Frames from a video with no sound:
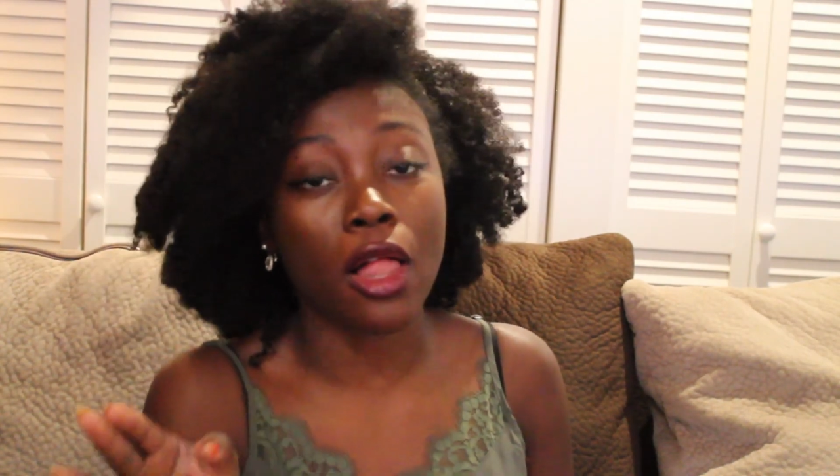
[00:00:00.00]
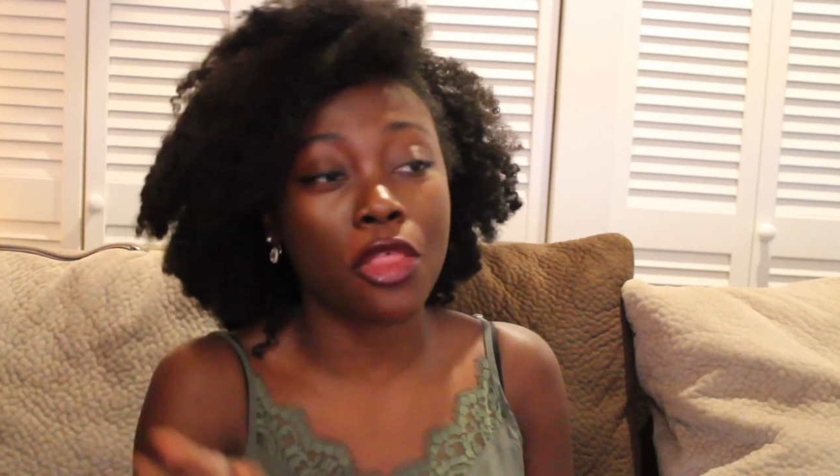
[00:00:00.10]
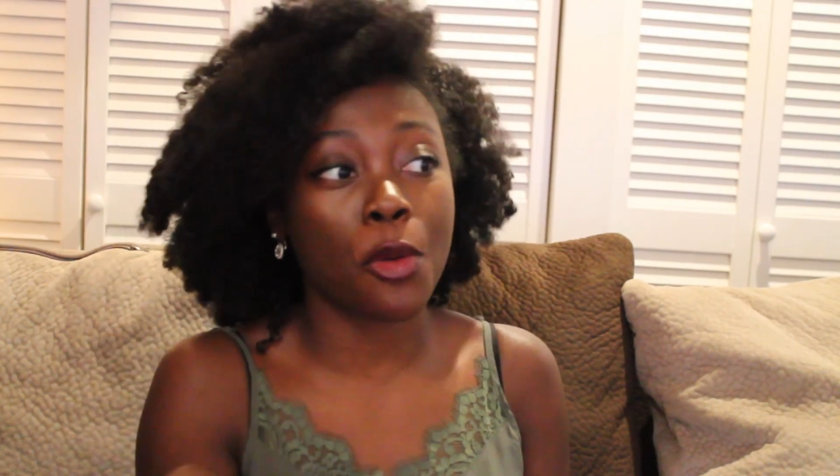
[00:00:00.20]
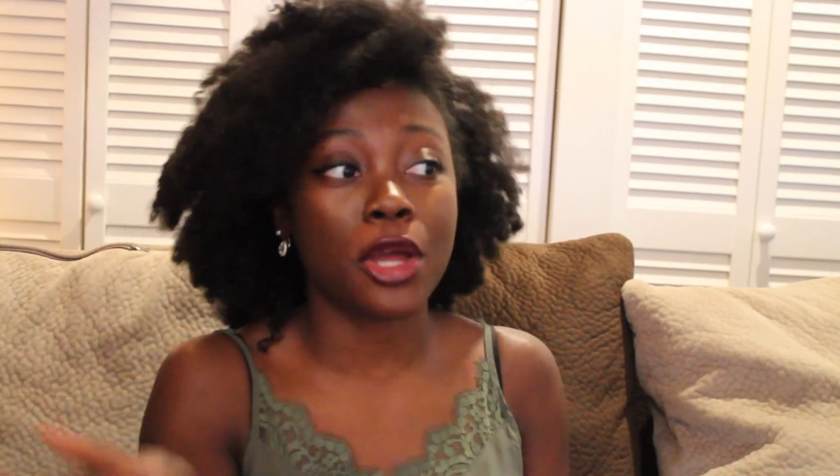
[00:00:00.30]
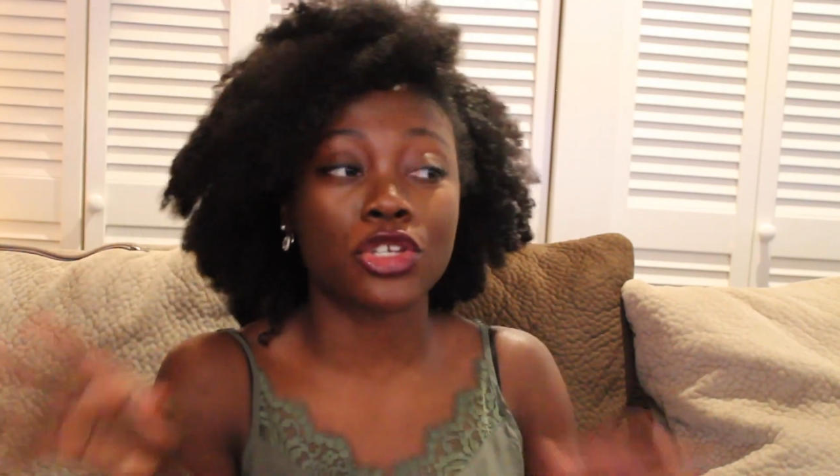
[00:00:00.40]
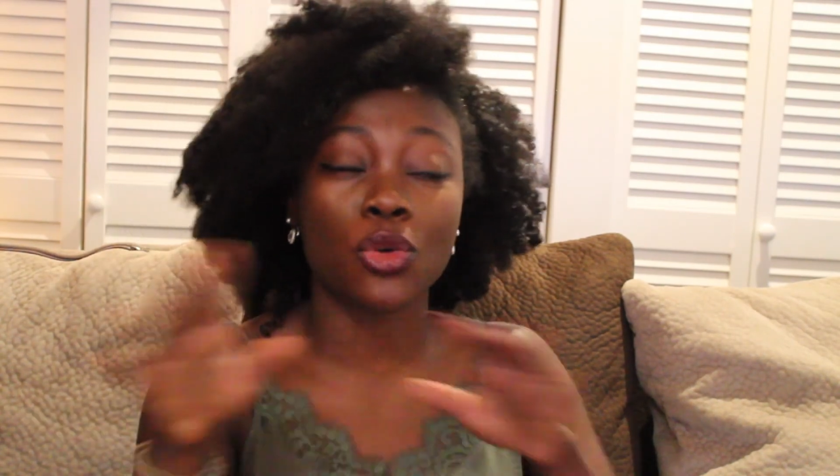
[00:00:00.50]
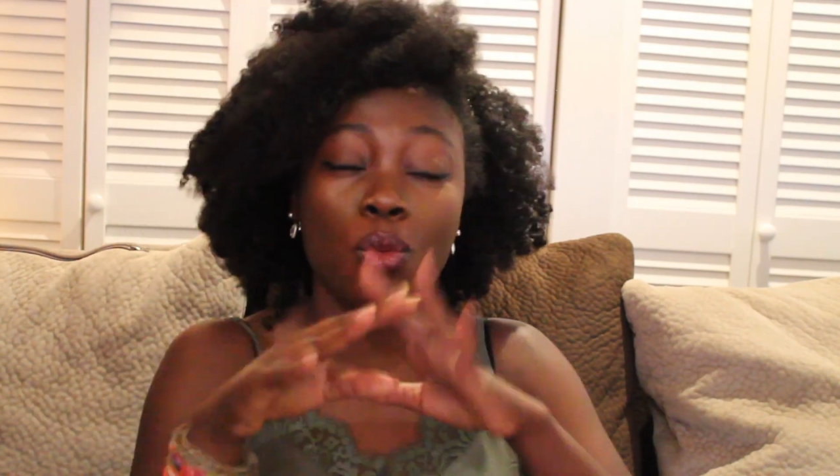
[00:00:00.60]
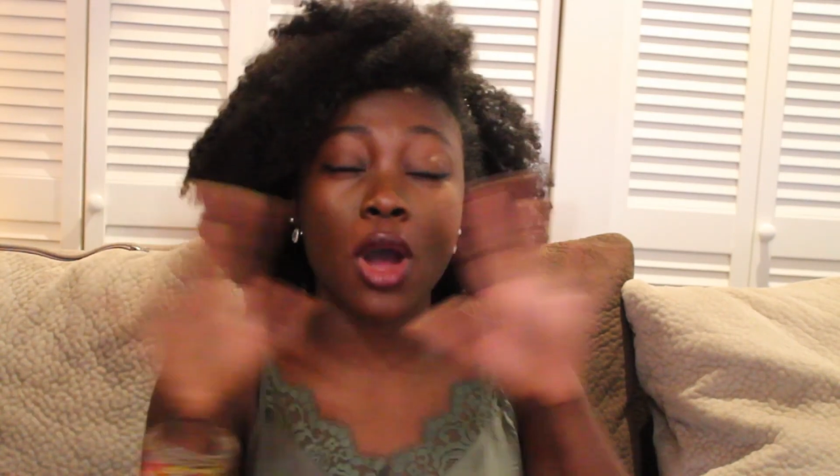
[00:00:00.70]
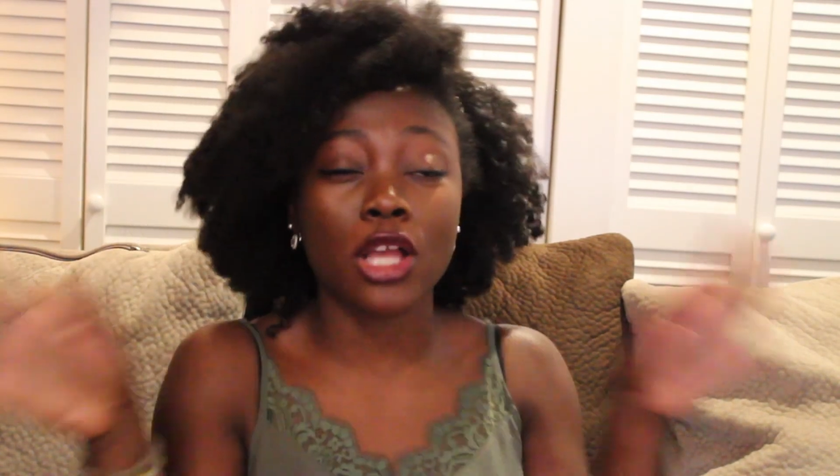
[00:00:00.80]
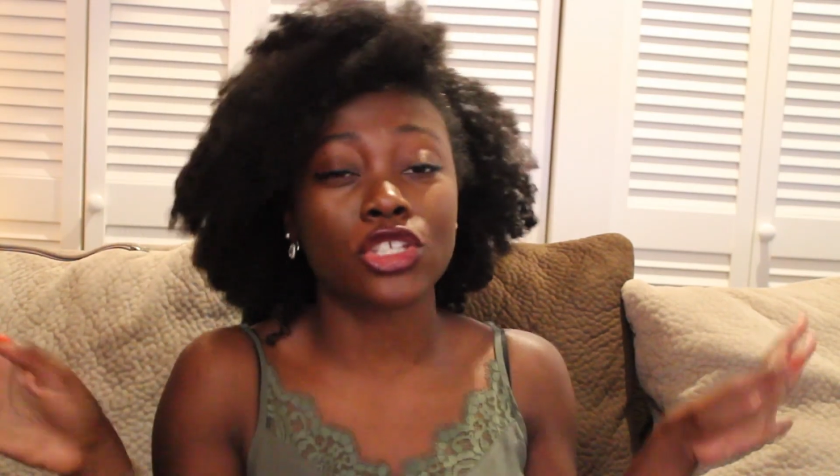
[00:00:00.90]
otherwise your
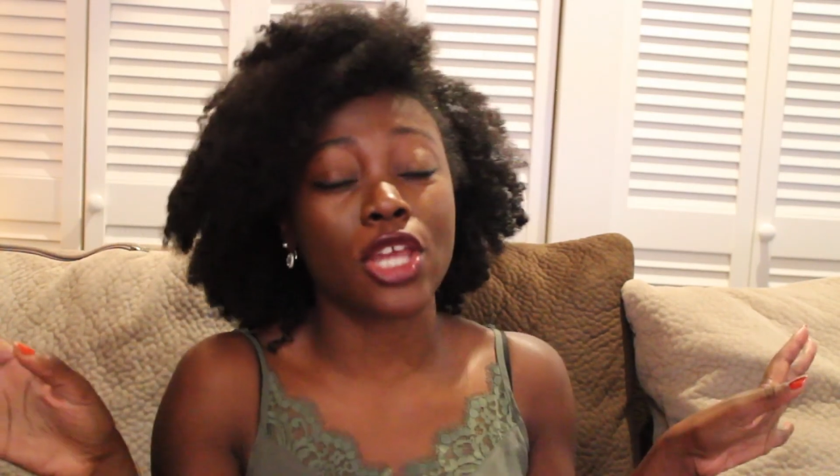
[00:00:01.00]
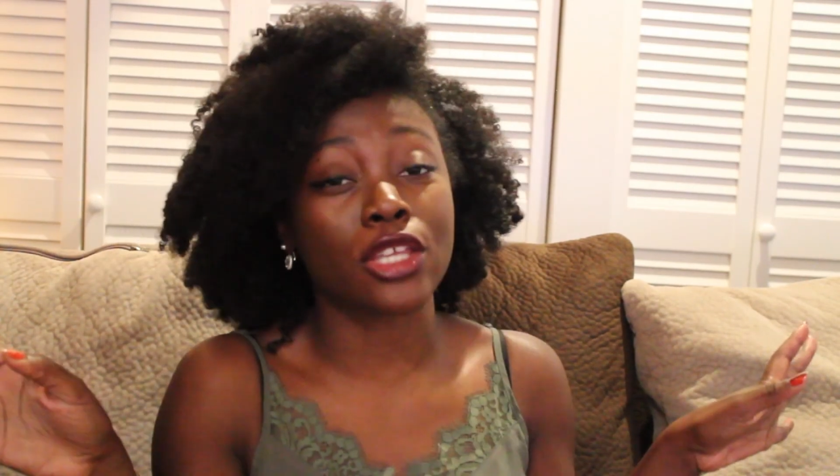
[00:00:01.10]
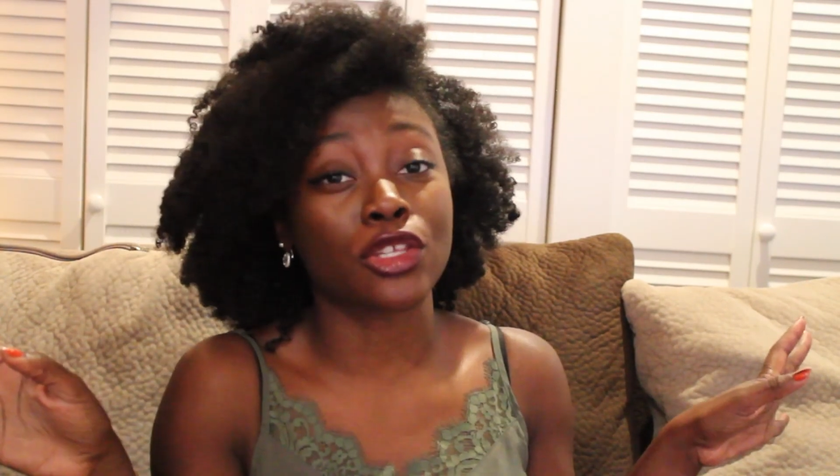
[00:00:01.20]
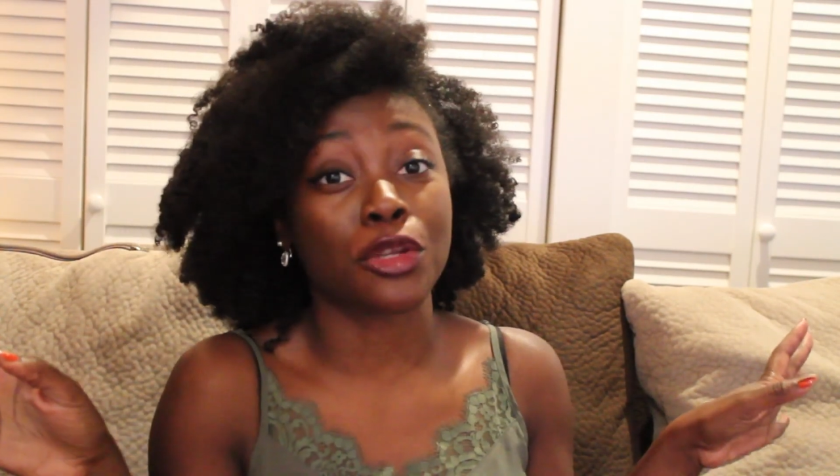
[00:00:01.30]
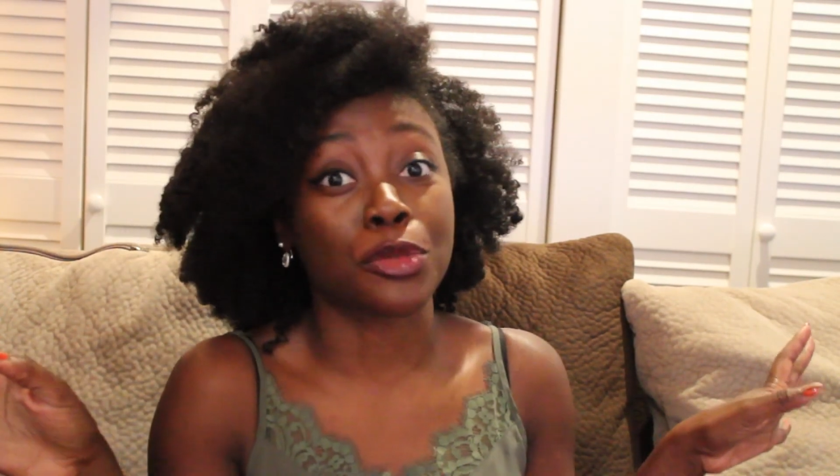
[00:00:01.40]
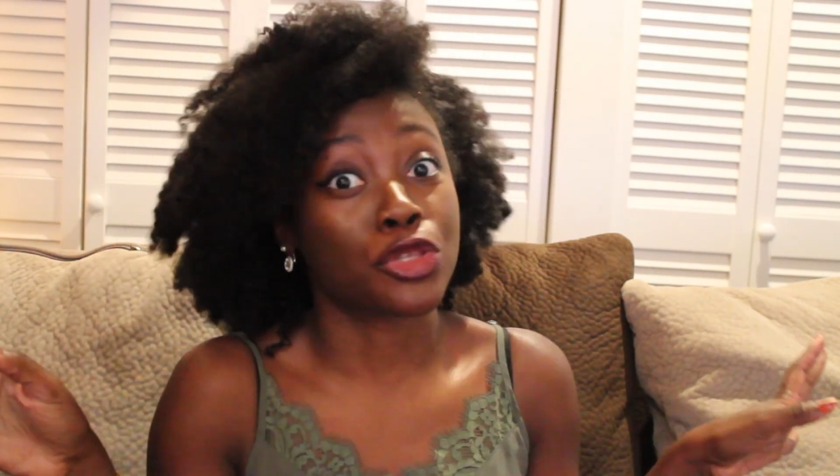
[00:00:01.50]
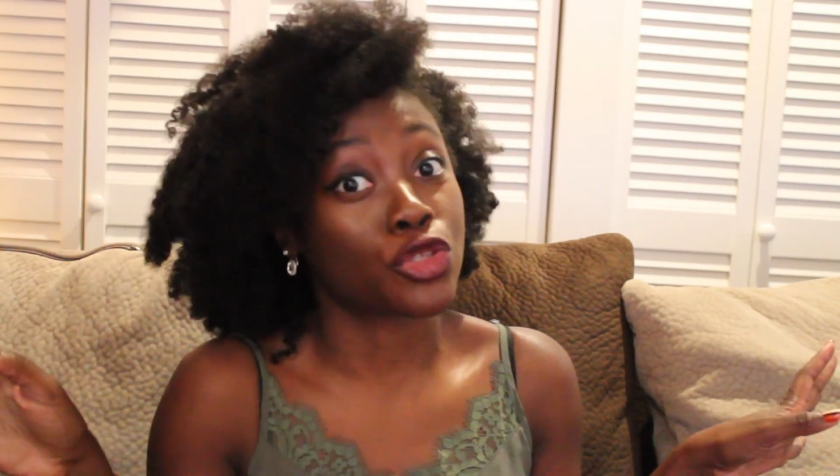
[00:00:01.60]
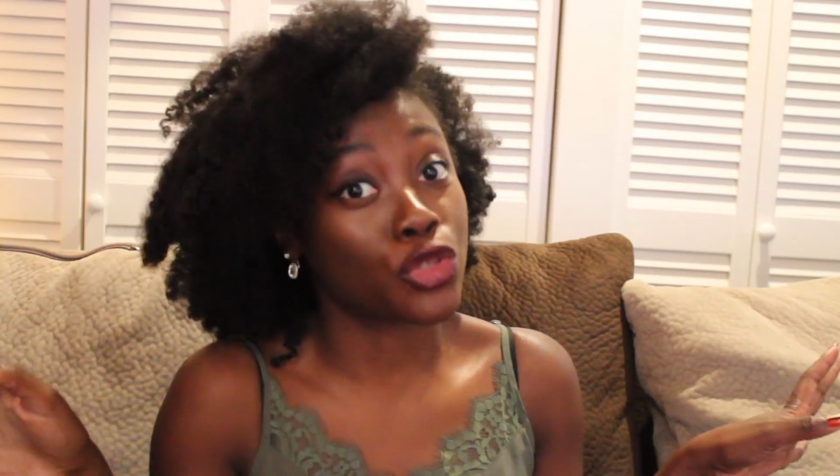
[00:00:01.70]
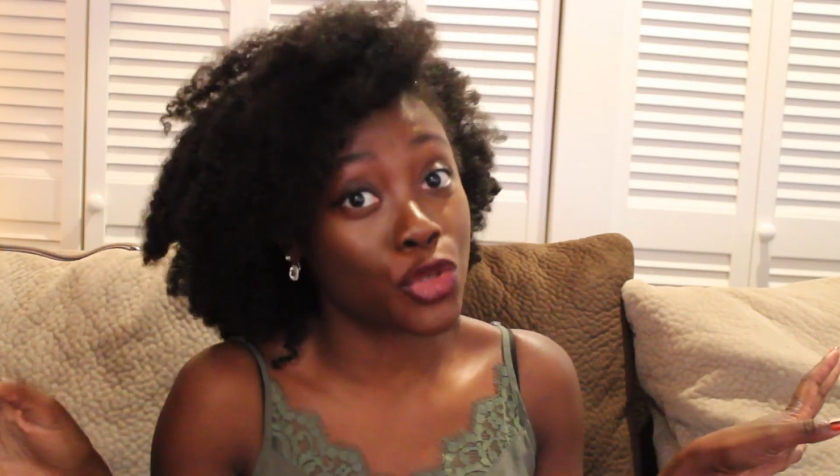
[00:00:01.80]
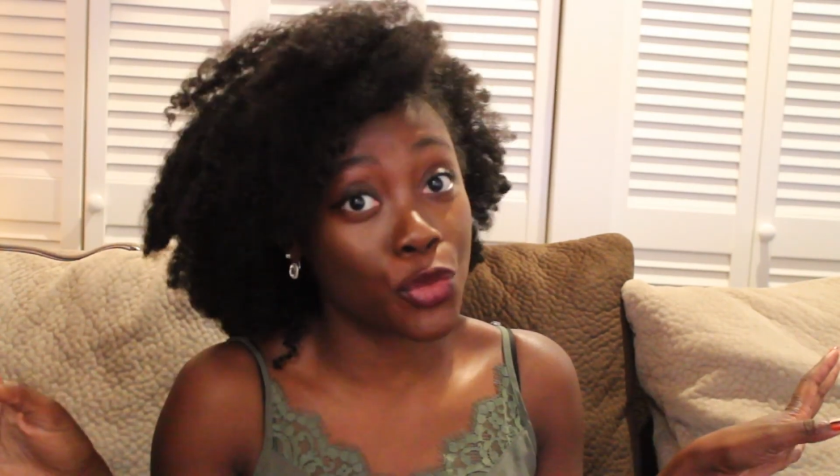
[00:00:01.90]
wash day is going to be
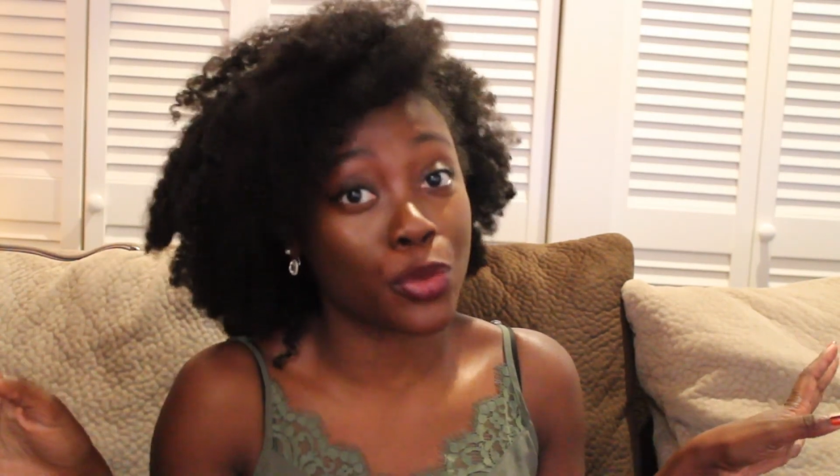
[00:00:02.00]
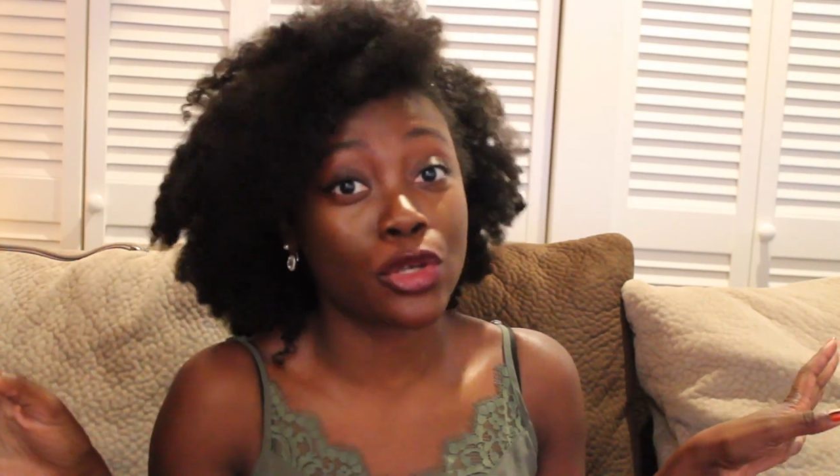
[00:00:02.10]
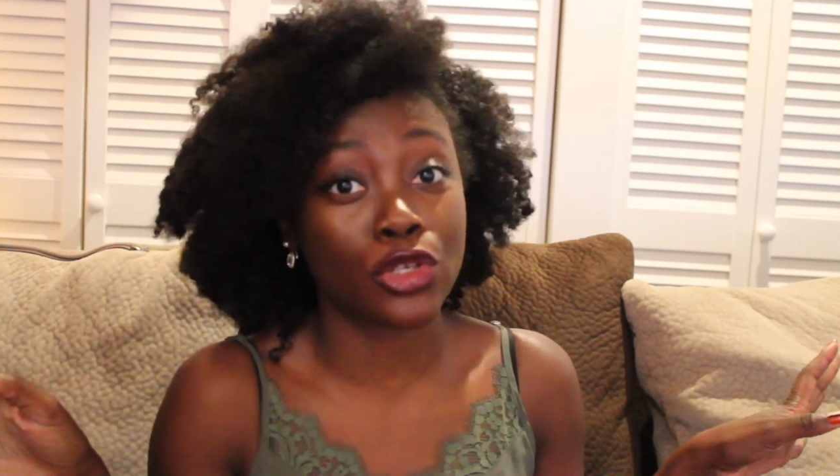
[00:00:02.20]
super